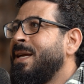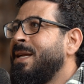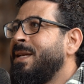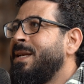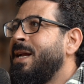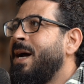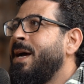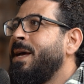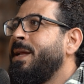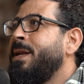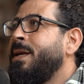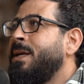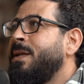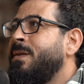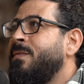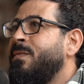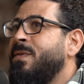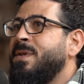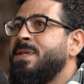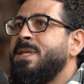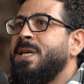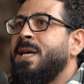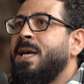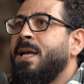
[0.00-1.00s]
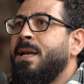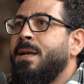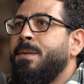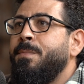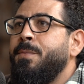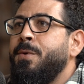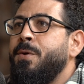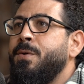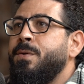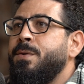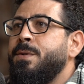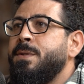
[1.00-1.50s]
direct physical
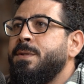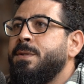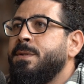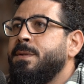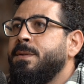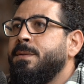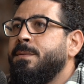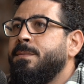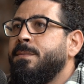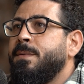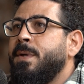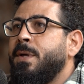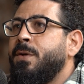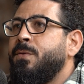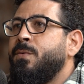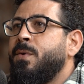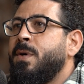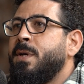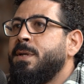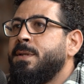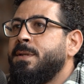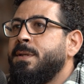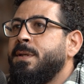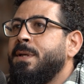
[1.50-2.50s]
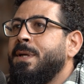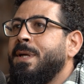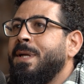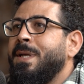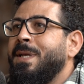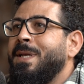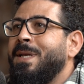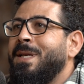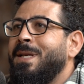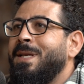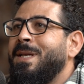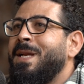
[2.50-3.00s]
abuse. It was
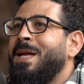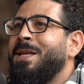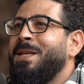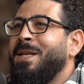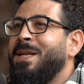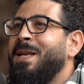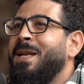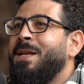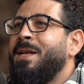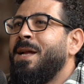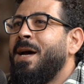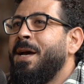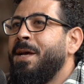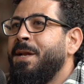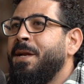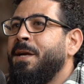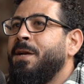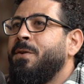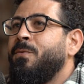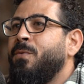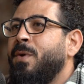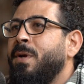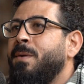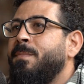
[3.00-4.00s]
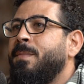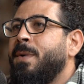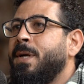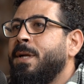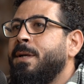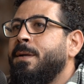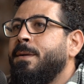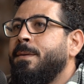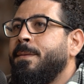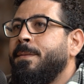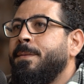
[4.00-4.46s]
not in a direct way, but